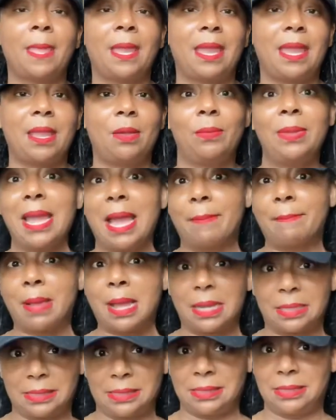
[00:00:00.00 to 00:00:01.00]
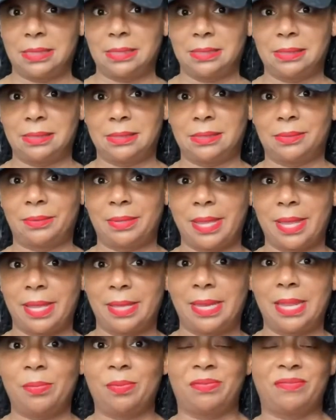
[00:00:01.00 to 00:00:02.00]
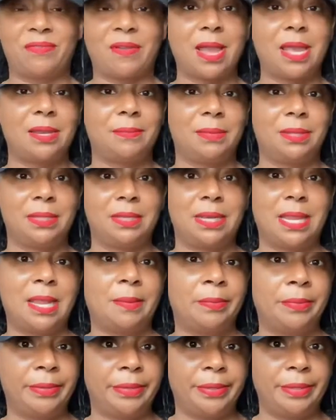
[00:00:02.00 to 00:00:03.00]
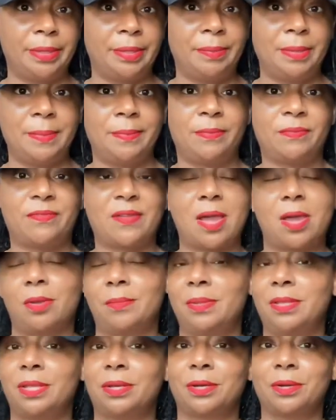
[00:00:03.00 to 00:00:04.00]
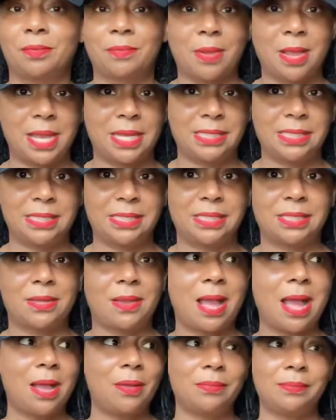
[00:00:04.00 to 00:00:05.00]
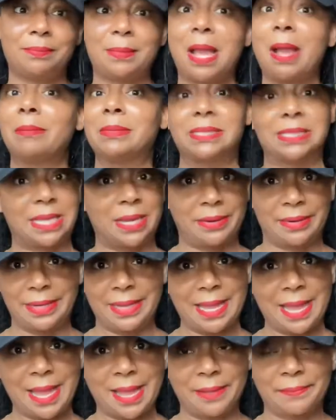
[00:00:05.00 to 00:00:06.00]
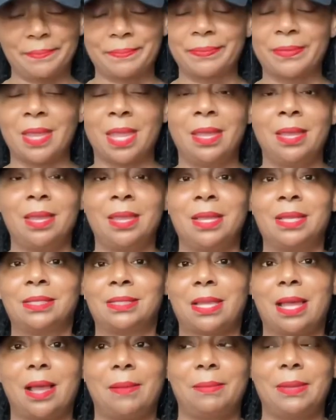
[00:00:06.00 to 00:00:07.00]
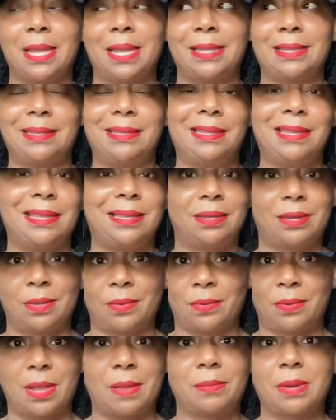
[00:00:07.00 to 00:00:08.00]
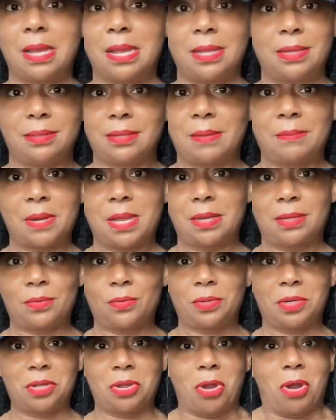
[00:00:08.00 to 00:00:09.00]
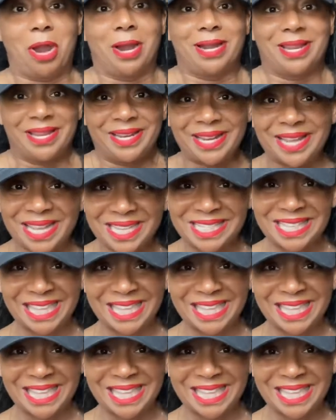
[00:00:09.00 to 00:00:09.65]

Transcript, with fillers: And we had moccasins, okay? They would find them in the neighborhood, people found them in their garages. So I'm, I'm a scaredy cat. So I'm like, yeah, no, I'm not, I'm not going to garden because